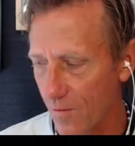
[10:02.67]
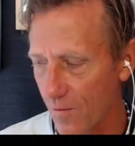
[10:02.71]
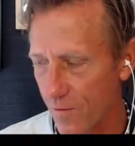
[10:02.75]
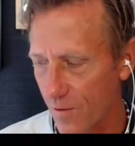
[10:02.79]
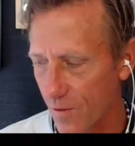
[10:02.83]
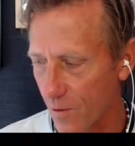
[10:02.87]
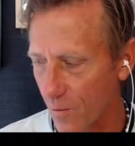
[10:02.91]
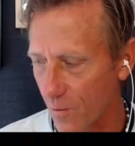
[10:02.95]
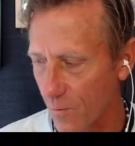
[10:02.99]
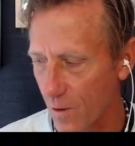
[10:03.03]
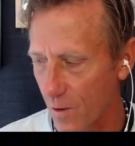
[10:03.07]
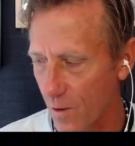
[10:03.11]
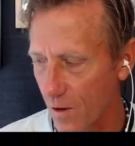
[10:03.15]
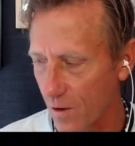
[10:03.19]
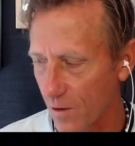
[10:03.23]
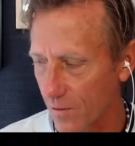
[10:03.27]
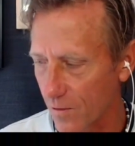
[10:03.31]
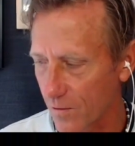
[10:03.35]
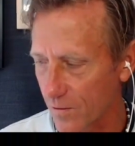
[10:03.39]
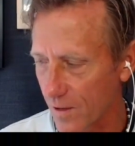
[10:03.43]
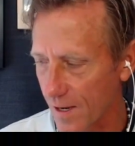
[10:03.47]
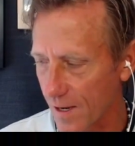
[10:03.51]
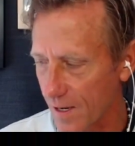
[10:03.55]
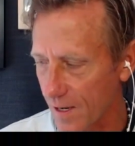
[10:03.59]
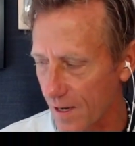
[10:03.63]
over the world,
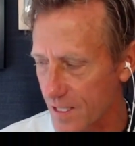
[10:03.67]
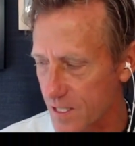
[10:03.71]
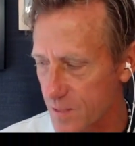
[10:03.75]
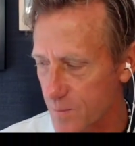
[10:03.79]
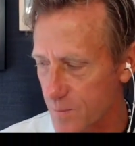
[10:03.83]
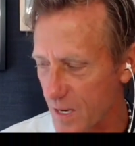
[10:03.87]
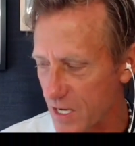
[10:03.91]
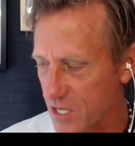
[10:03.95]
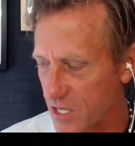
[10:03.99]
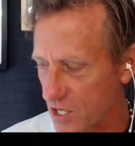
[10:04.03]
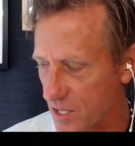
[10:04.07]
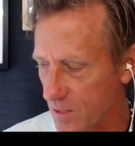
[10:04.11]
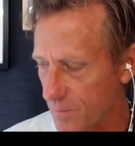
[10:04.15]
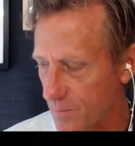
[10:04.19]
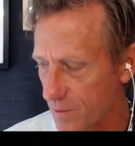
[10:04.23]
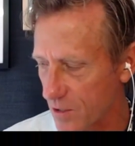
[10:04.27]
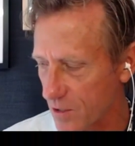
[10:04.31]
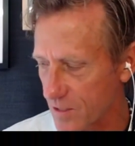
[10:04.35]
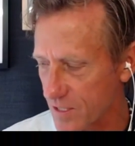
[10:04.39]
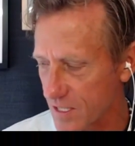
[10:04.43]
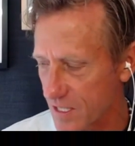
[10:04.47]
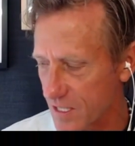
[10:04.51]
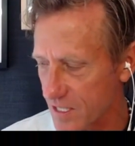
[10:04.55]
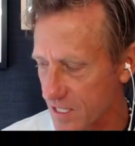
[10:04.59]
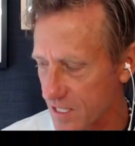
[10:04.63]
like especially
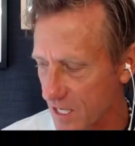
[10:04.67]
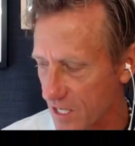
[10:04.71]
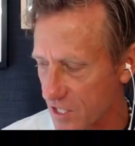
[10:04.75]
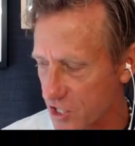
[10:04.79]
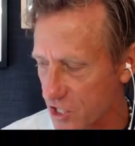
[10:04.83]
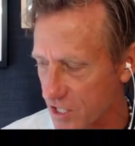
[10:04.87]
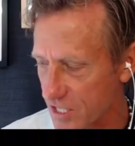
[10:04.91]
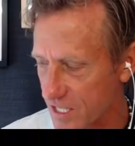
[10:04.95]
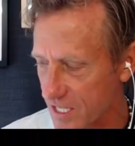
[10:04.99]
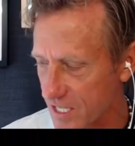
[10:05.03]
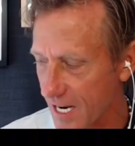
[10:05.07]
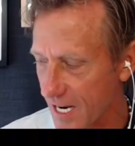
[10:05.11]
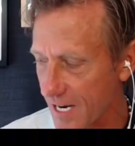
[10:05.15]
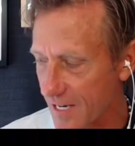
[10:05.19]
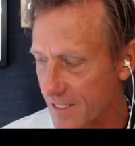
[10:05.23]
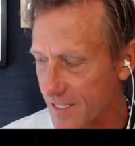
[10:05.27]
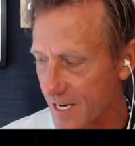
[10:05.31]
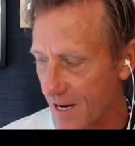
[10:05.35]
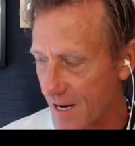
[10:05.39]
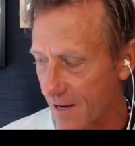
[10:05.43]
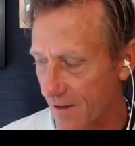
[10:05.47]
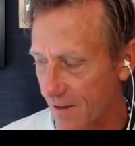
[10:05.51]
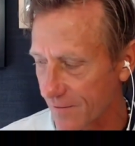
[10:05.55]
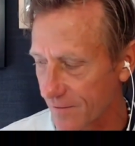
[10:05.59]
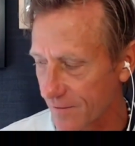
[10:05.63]
because it's such a tech.